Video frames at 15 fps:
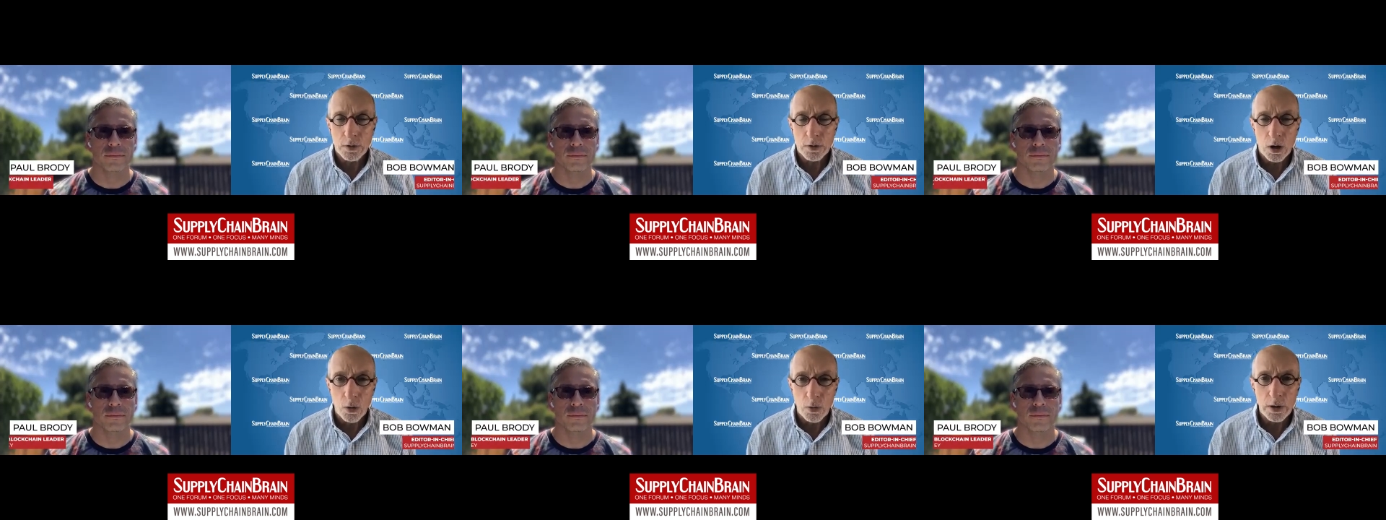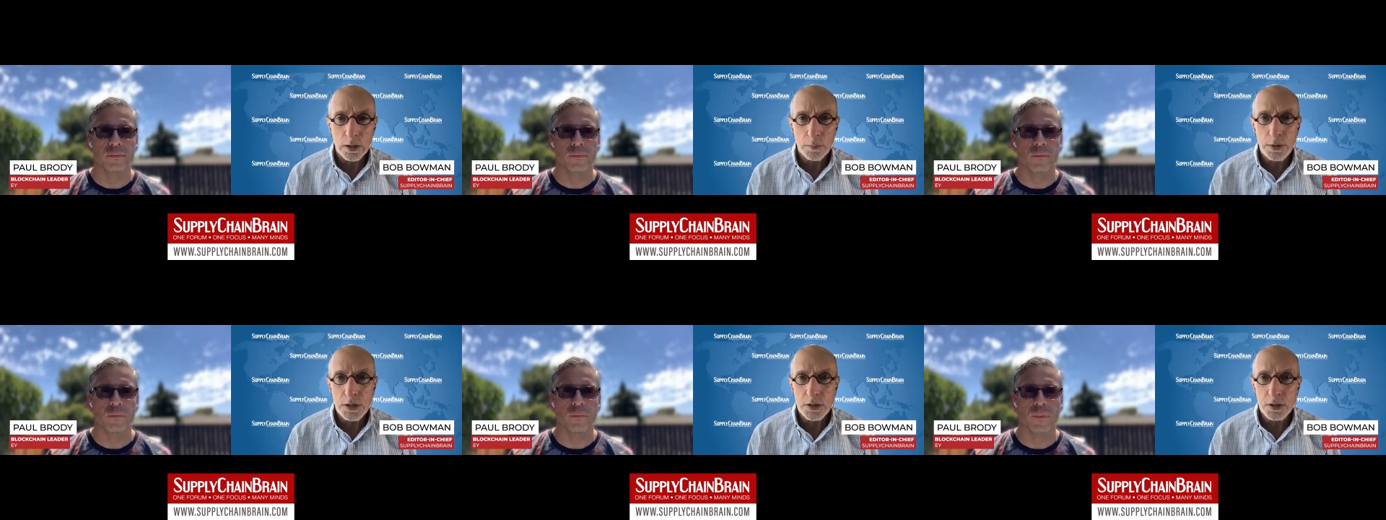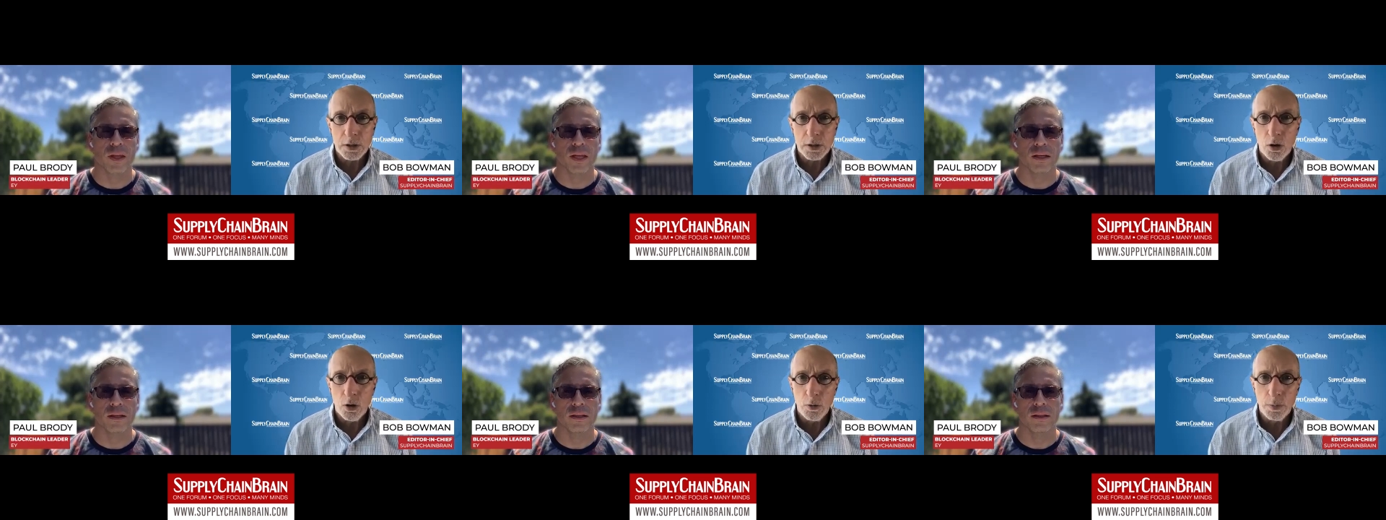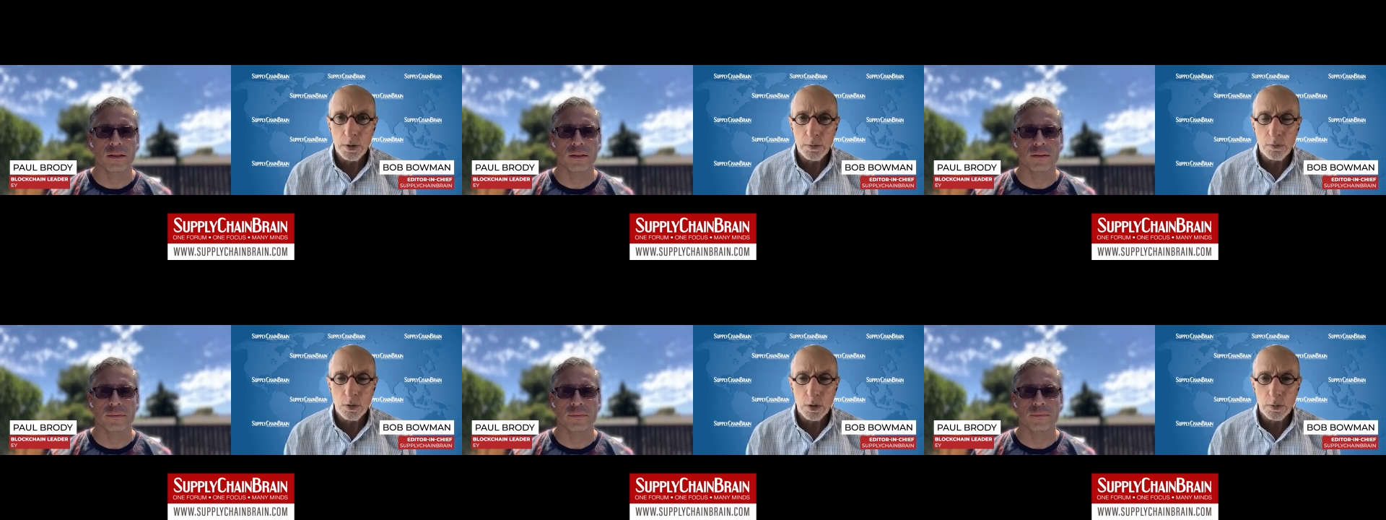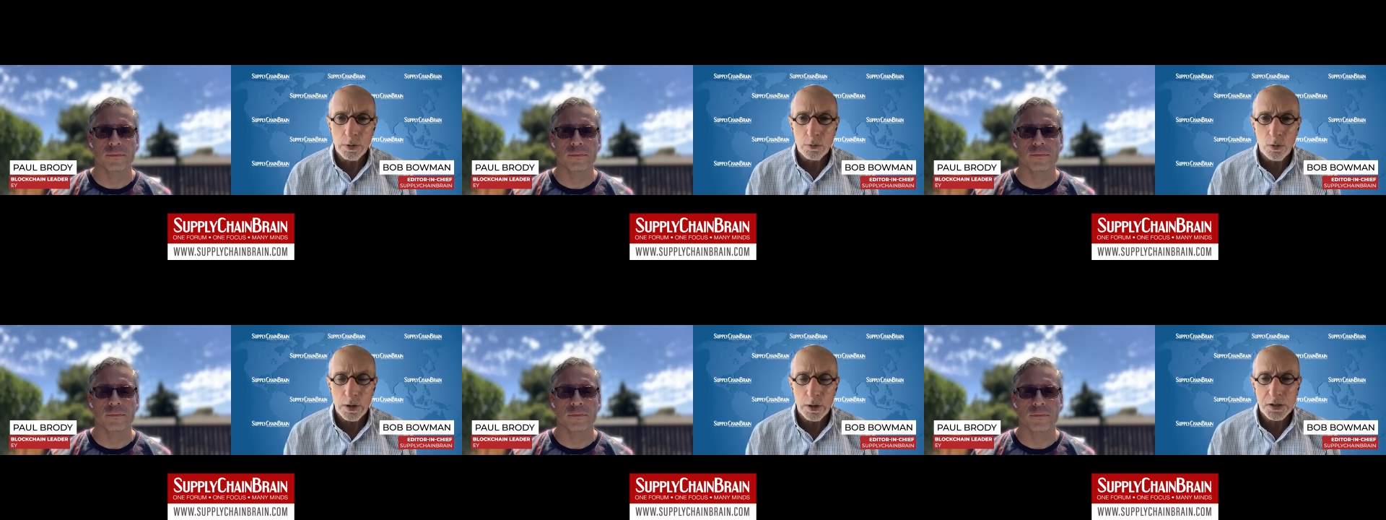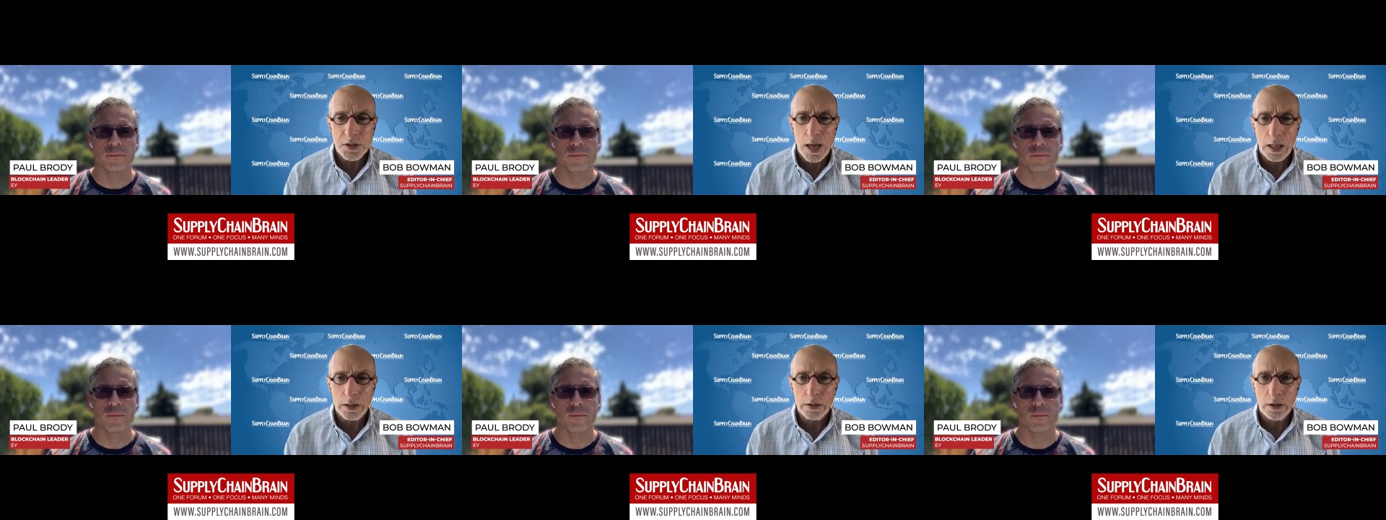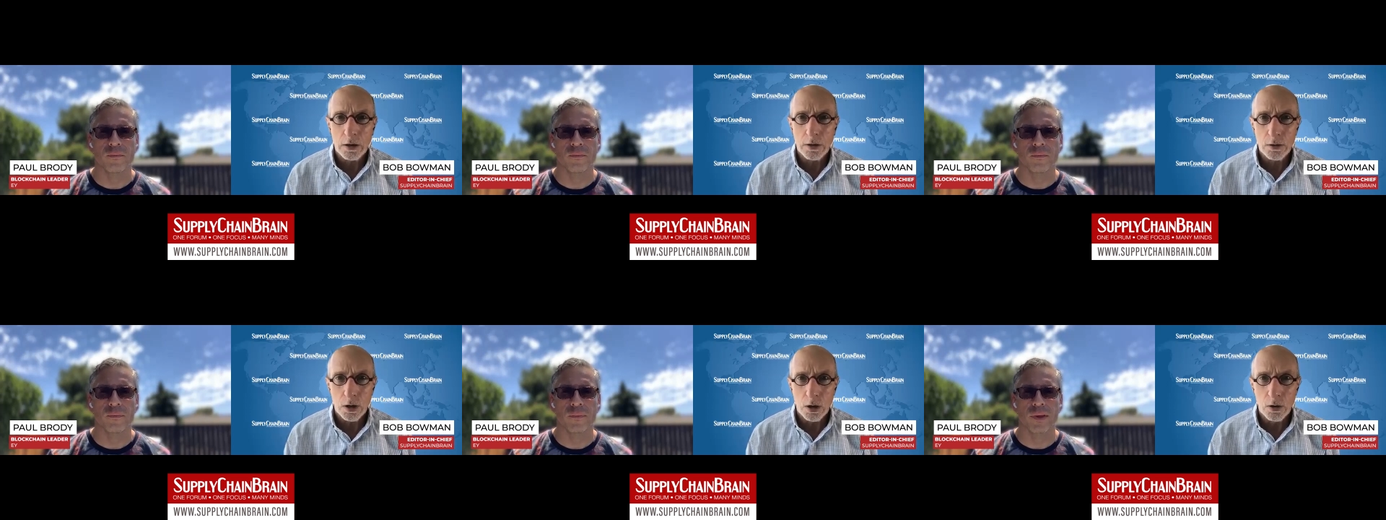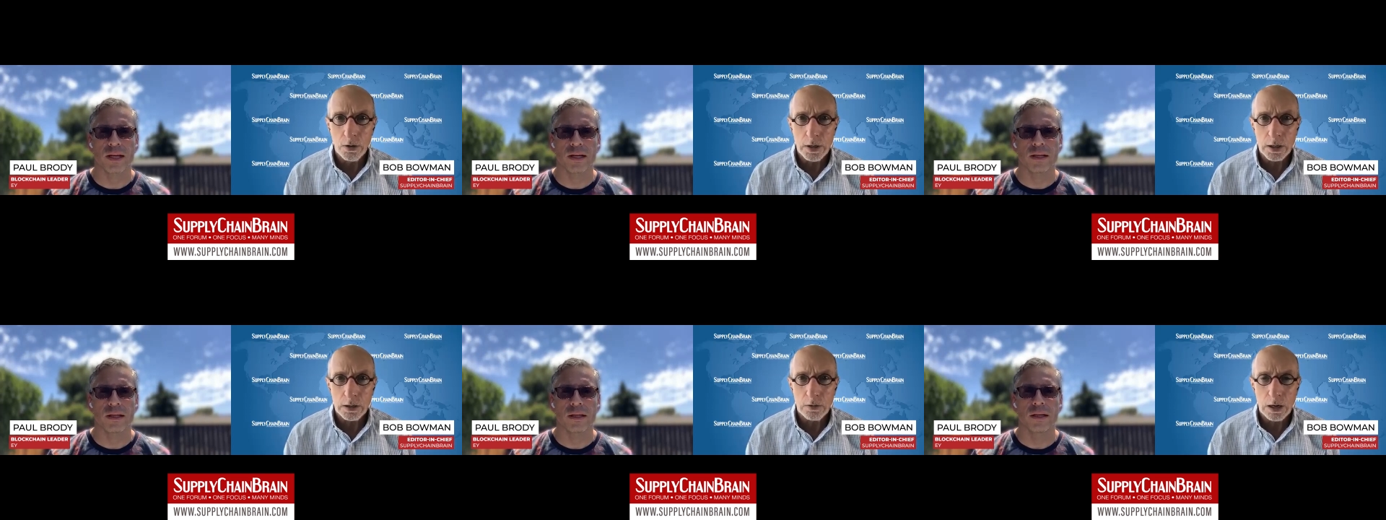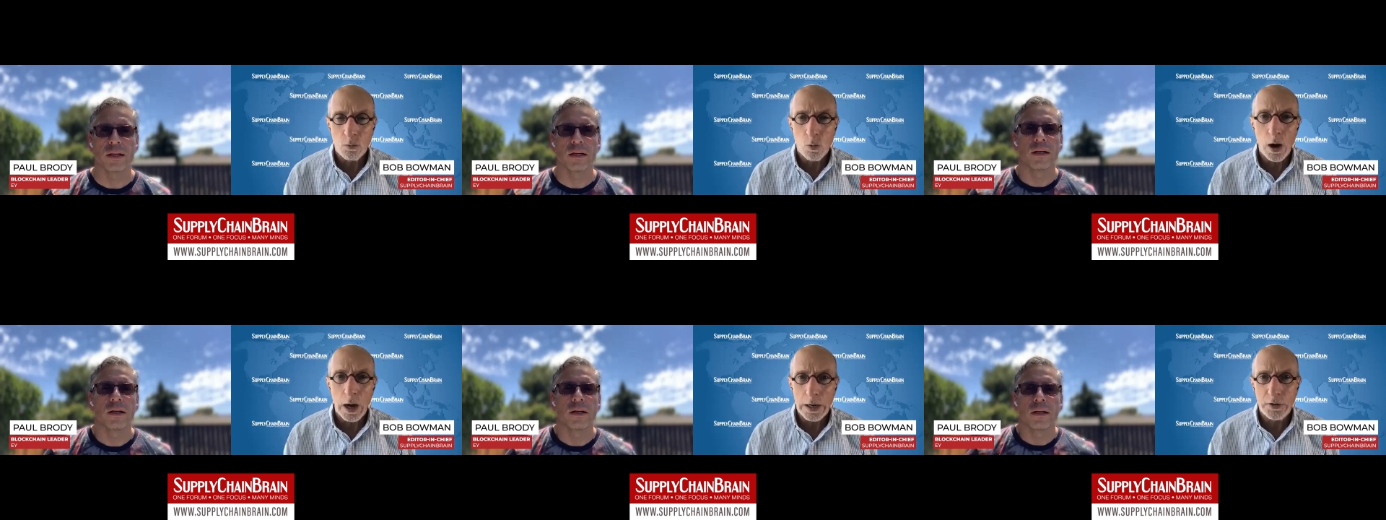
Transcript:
Speaker 1: You're owning a piece of code, but, but what exactly are you owning and, and why